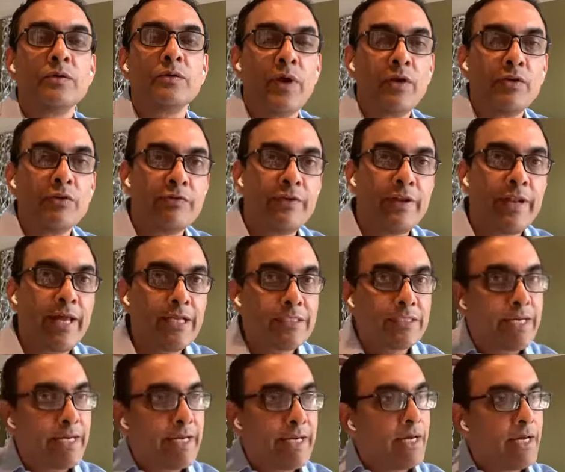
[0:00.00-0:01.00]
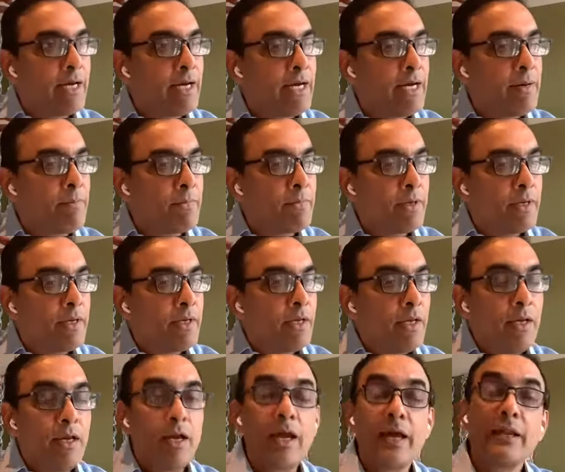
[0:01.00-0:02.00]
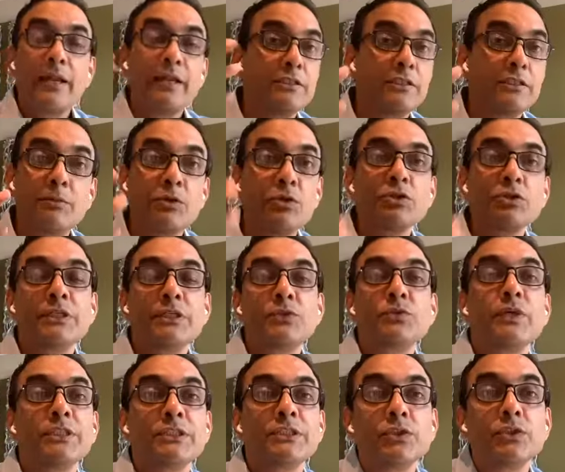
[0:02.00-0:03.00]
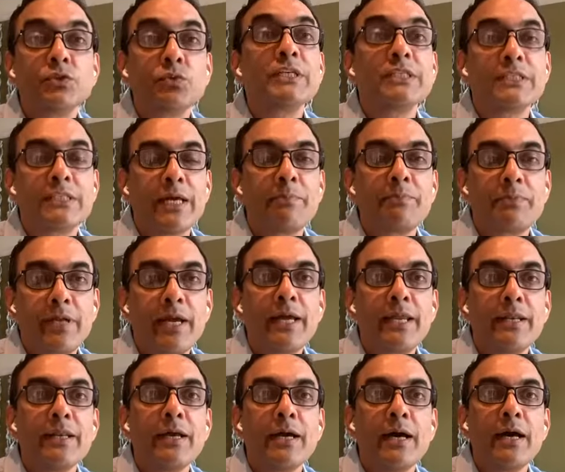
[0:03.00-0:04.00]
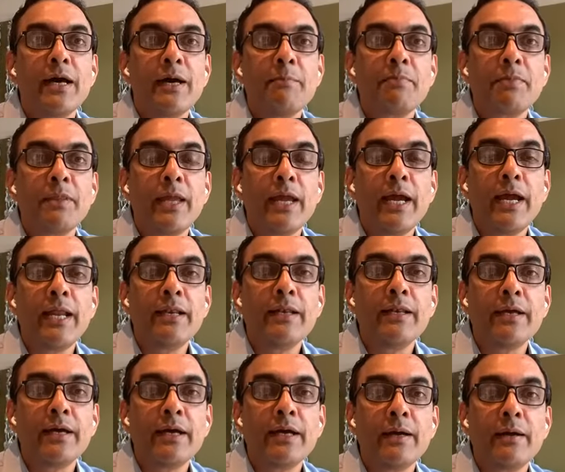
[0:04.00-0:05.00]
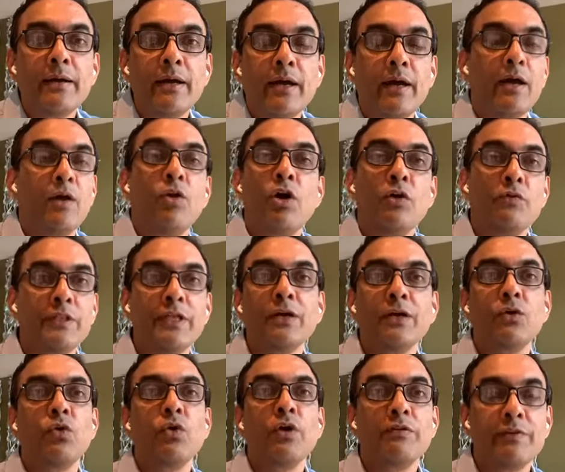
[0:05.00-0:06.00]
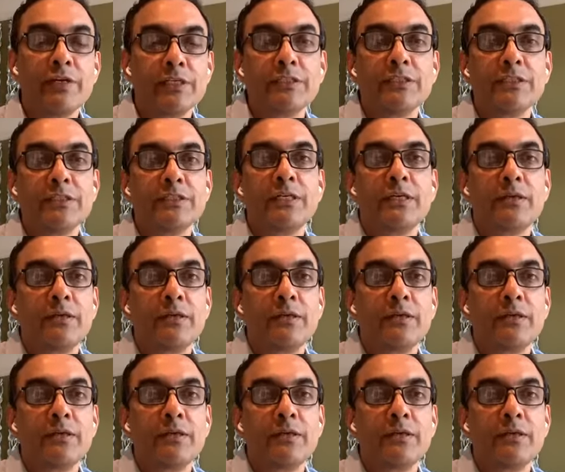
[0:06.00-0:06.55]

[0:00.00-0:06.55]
round of financing. And in some of those situations, we stepped in, and along with our co-investors